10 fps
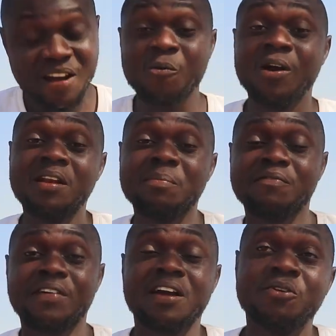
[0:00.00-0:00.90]
Well,
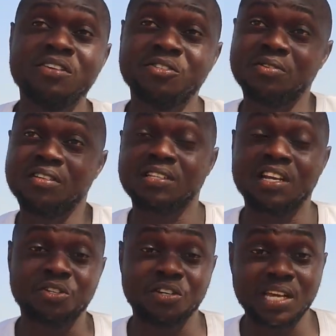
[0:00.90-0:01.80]
before I go into this,
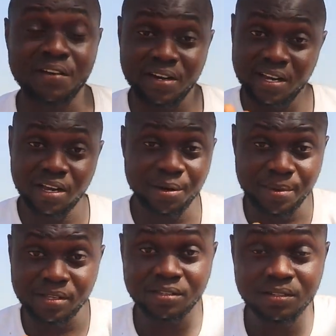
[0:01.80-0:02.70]
let's just have an
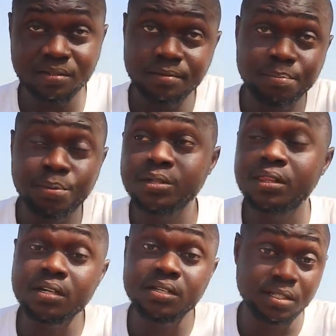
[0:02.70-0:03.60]
agreement.
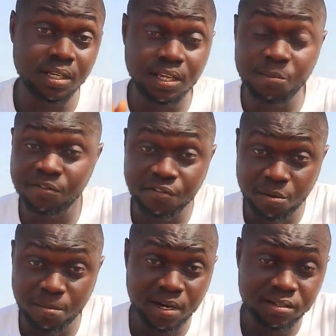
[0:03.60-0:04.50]
Poultry is a game of
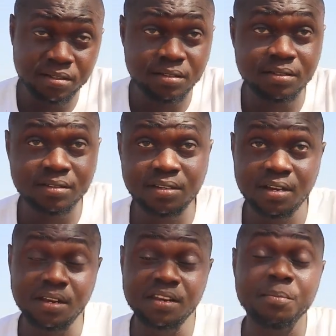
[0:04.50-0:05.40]
numbers.
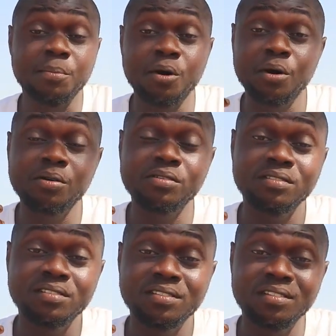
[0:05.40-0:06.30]
The more
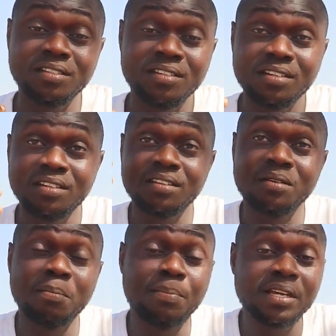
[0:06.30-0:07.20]

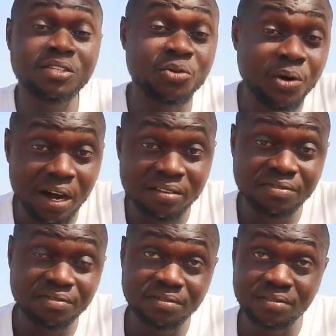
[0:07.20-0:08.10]
birds you have,
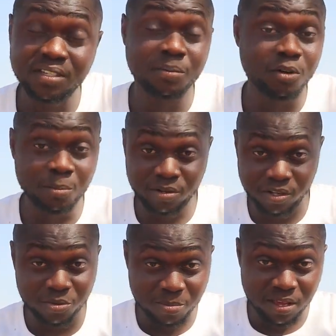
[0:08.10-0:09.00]
the more money
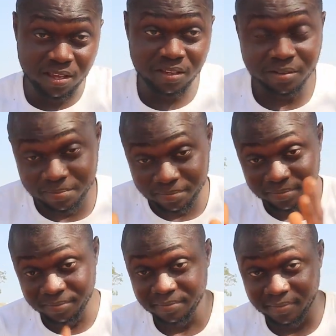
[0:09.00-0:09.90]
you
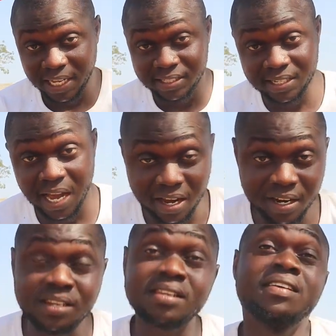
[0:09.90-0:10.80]
make. That's
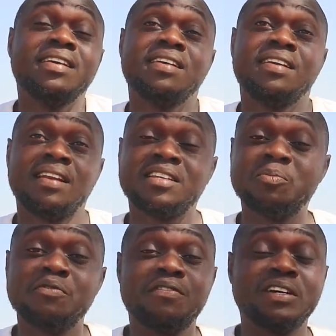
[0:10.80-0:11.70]
agreed. Let's
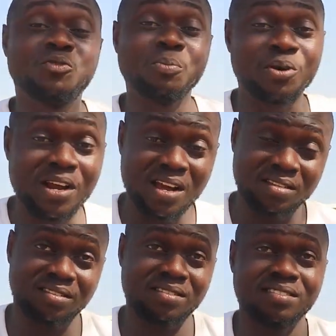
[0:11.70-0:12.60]
move over to
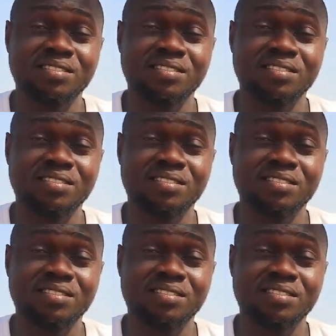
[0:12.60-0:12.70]
broilers.